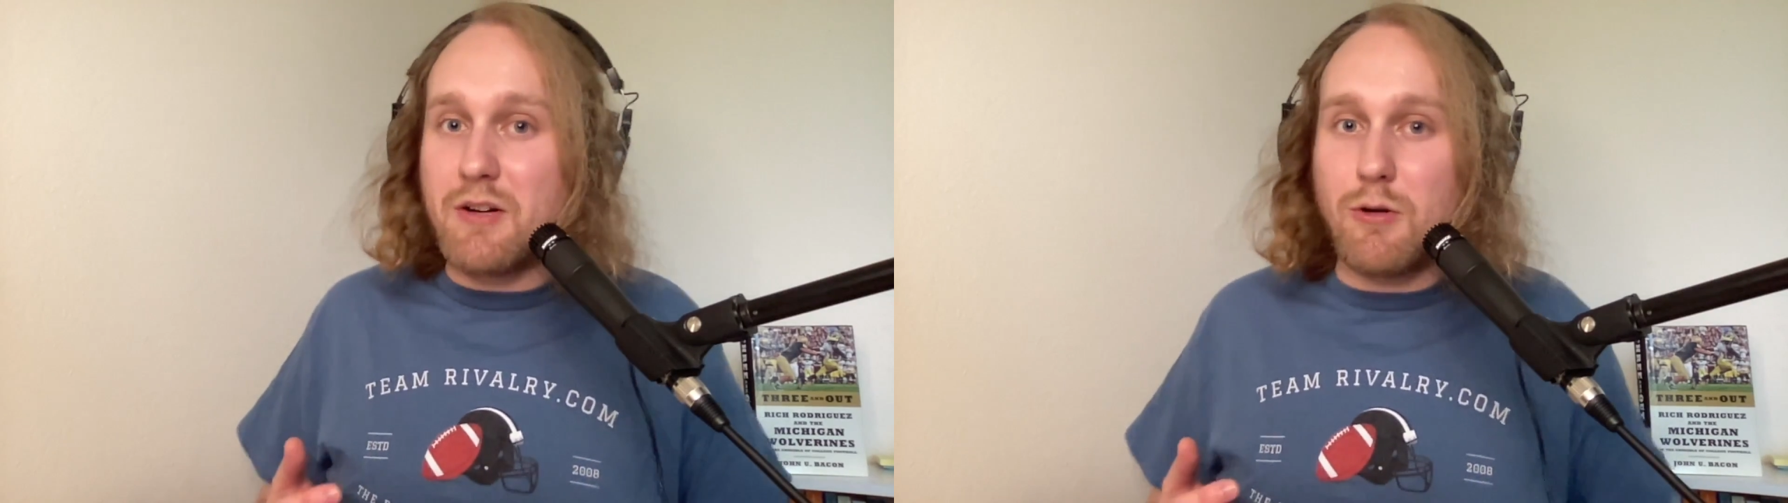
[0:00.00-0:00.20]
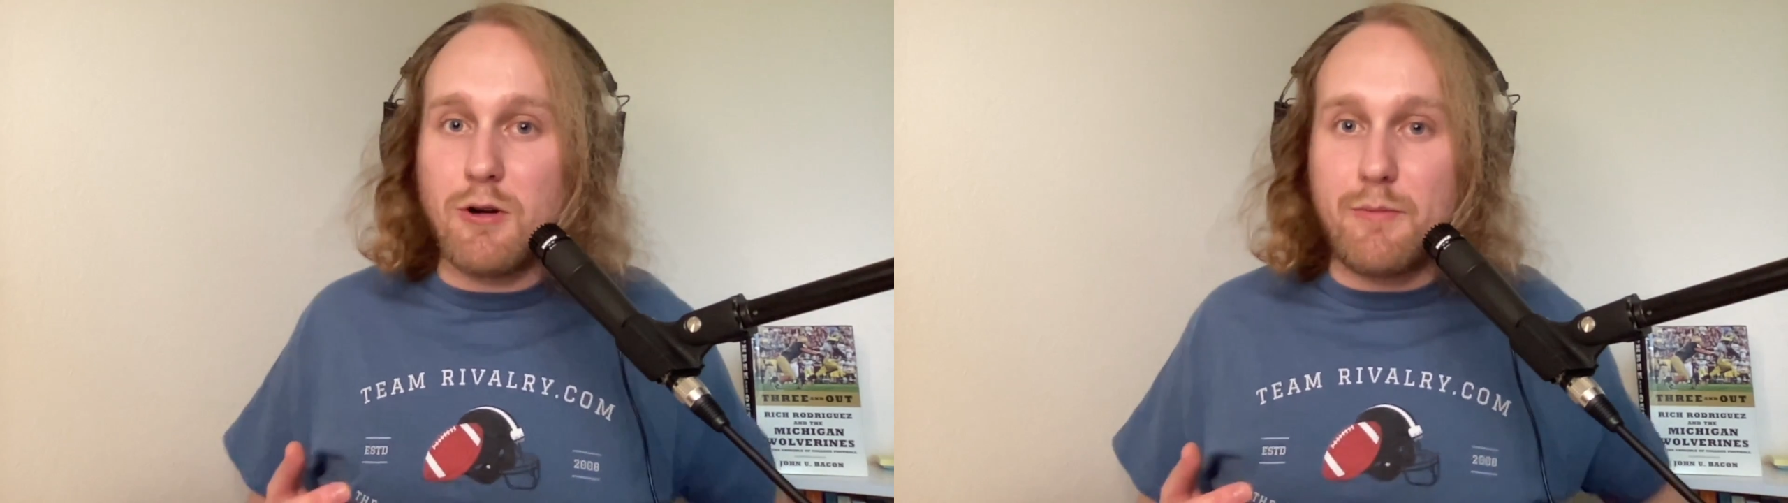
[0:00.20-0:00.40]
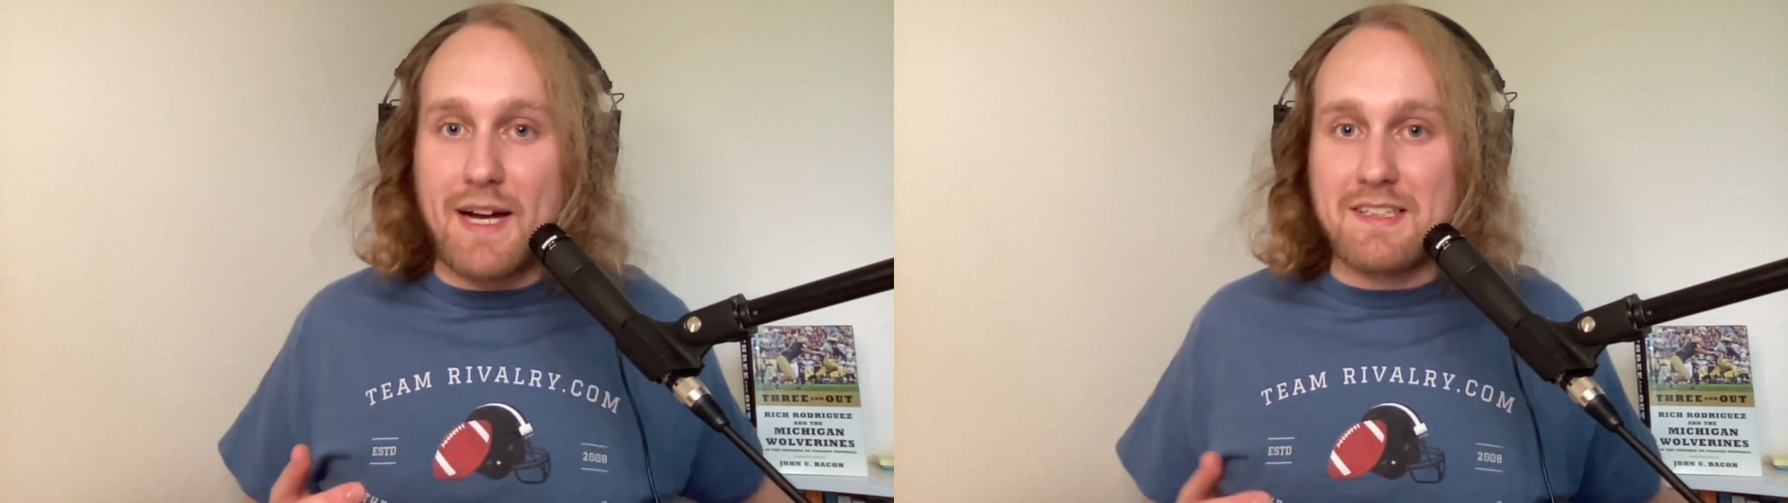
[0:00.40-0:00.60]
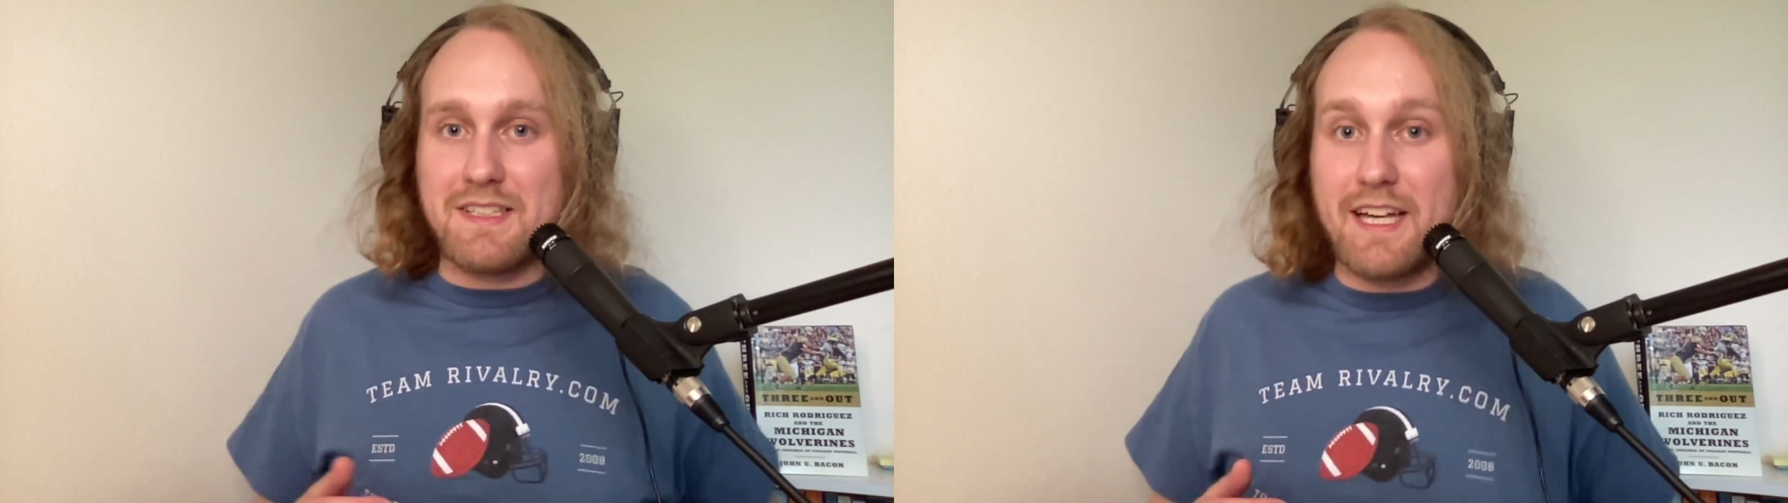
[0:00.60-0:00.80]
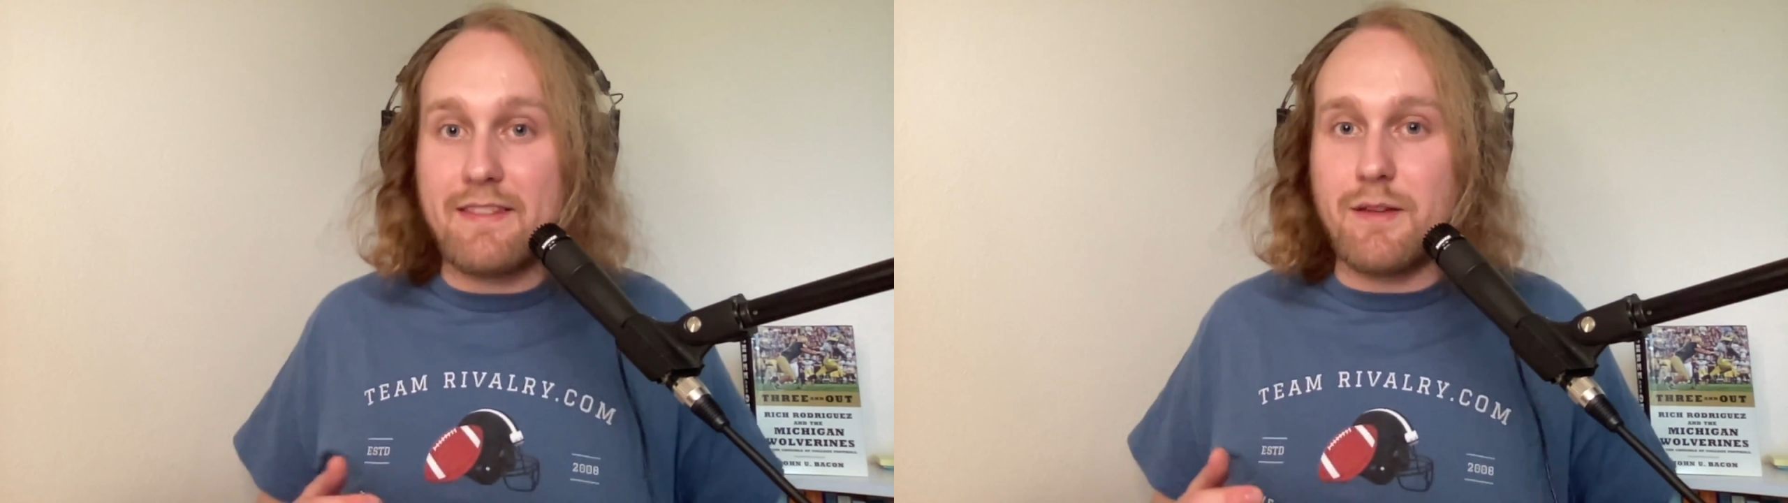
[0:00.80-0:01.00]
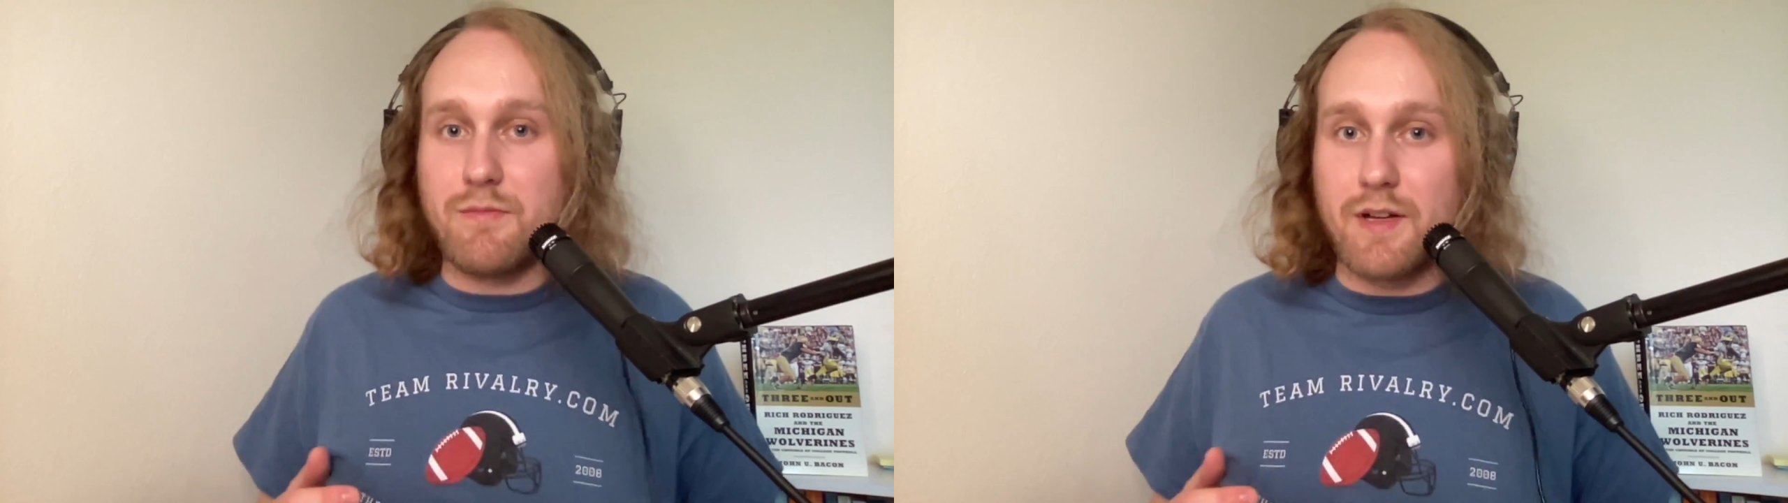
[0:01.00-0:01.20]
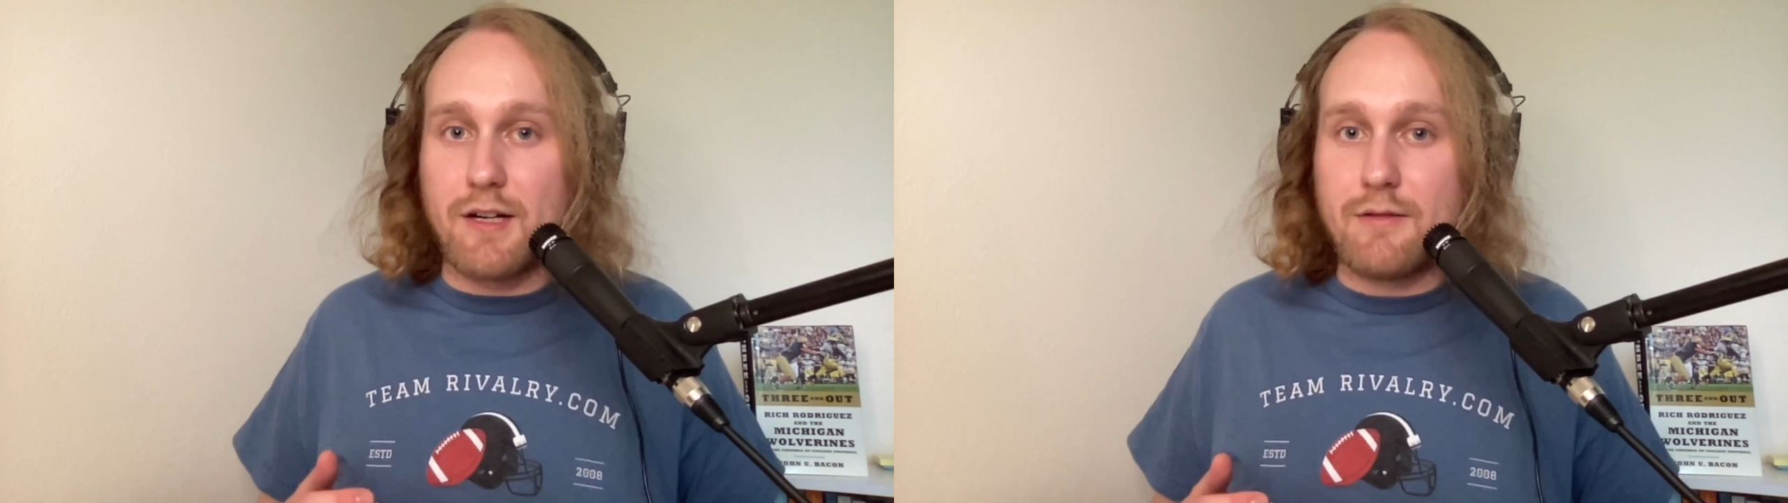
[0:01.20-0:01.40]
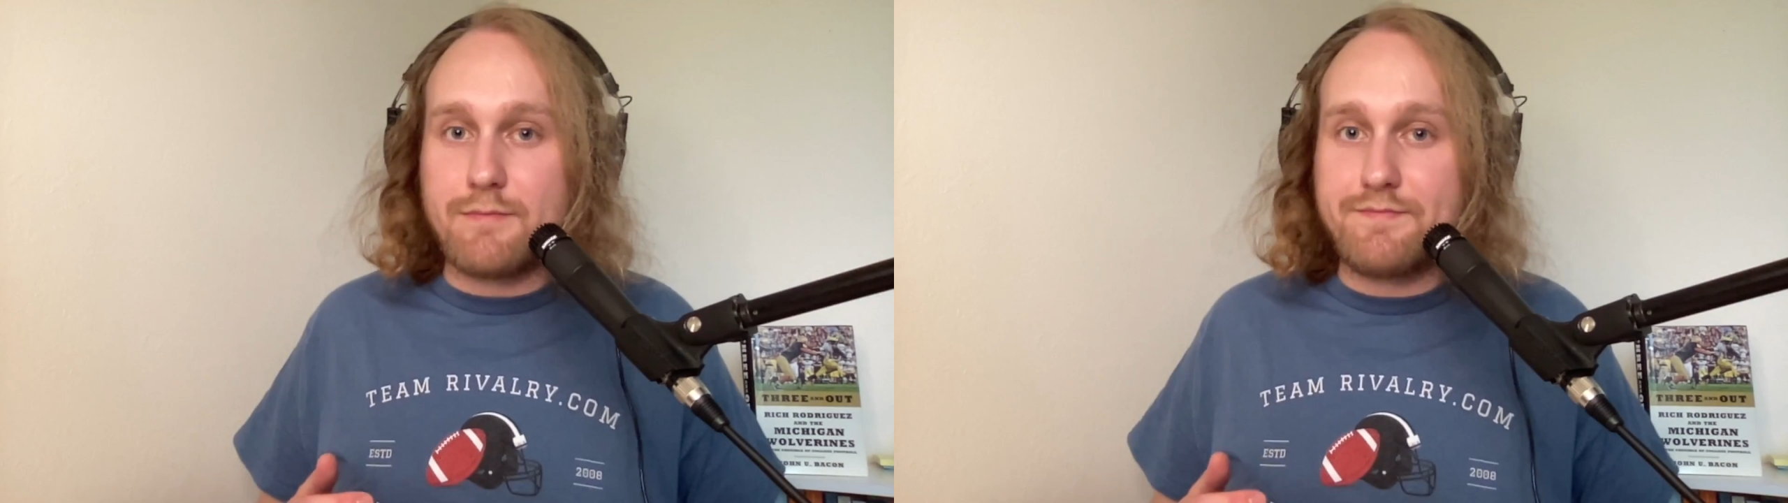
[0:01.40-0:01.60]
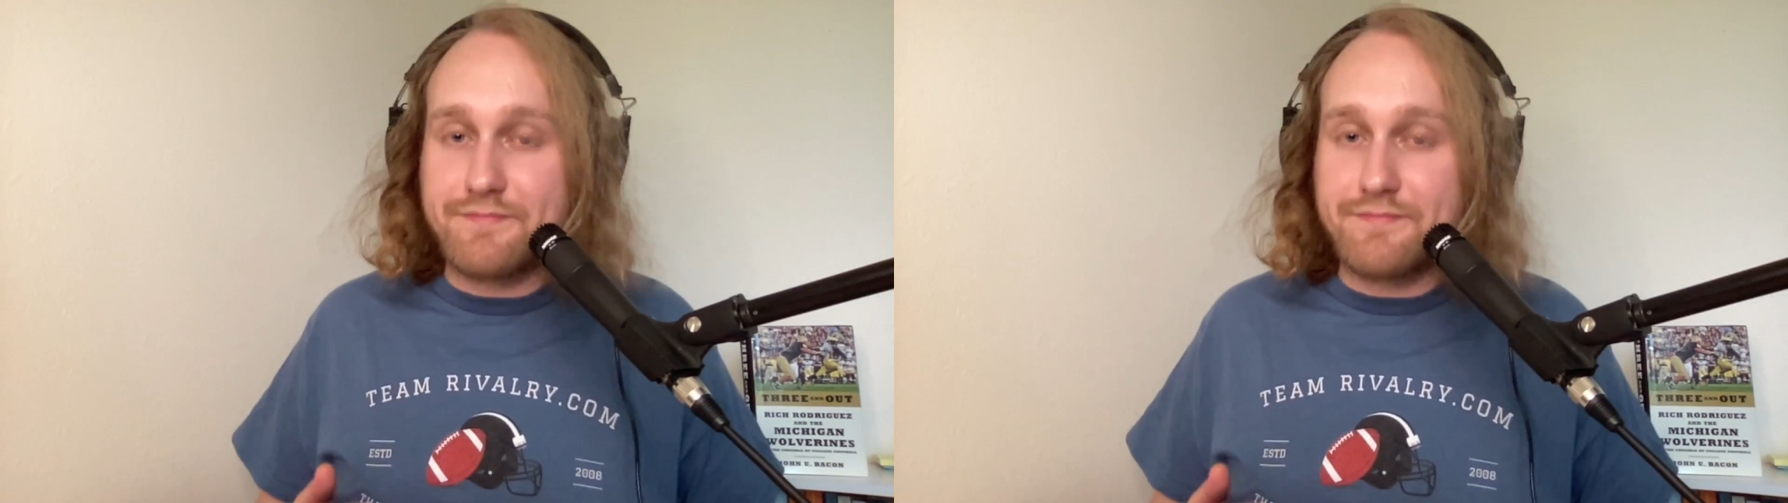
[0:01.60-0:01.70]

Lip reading: quarterback to get them there.